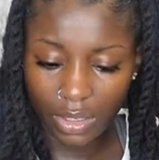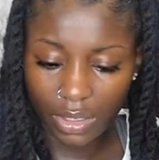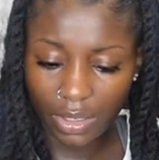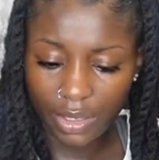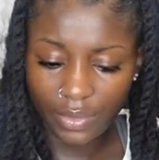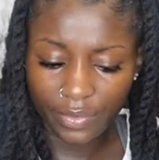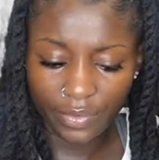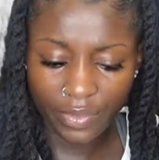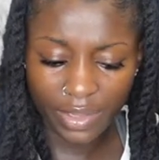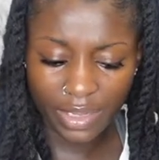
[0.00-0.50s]

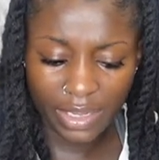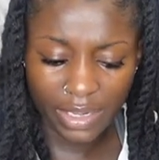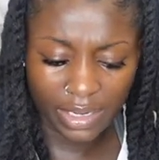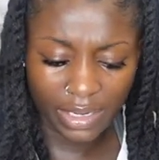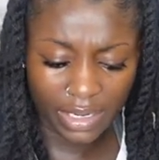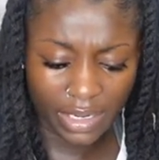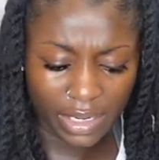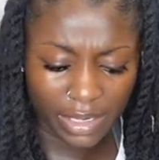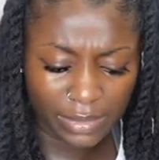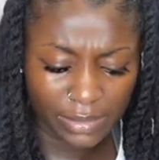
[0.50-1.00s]
And then
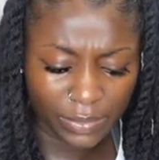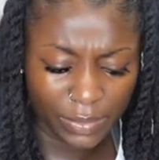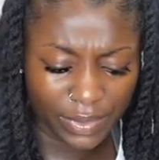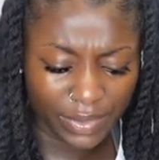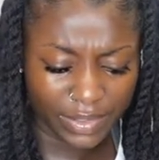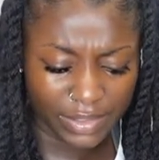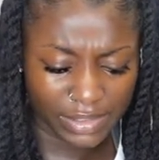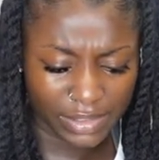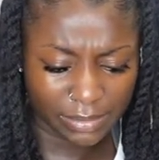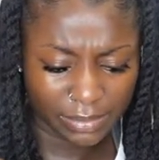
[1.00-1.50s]
it comes
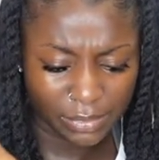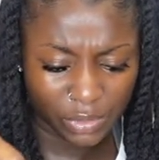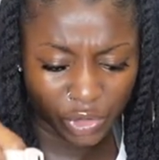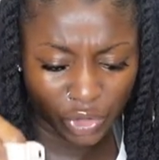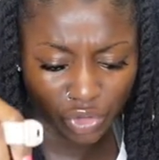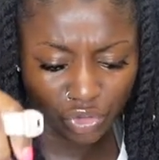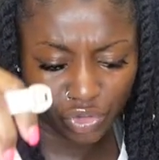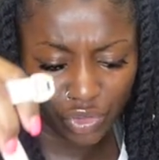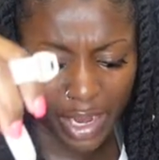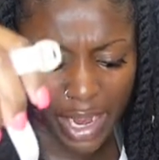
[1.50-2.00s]
with some
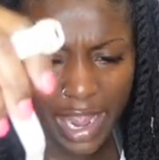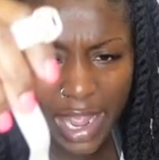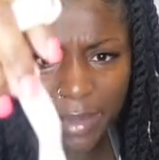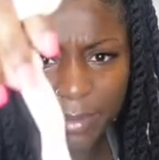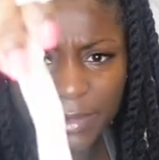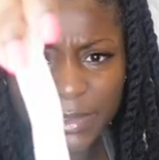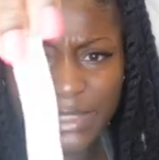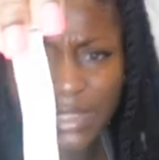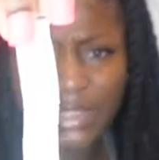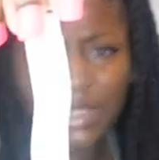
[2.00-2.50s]

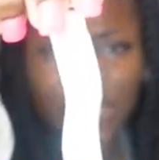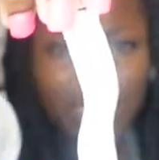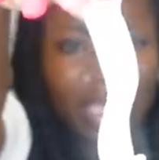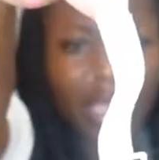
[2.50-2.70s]
straps.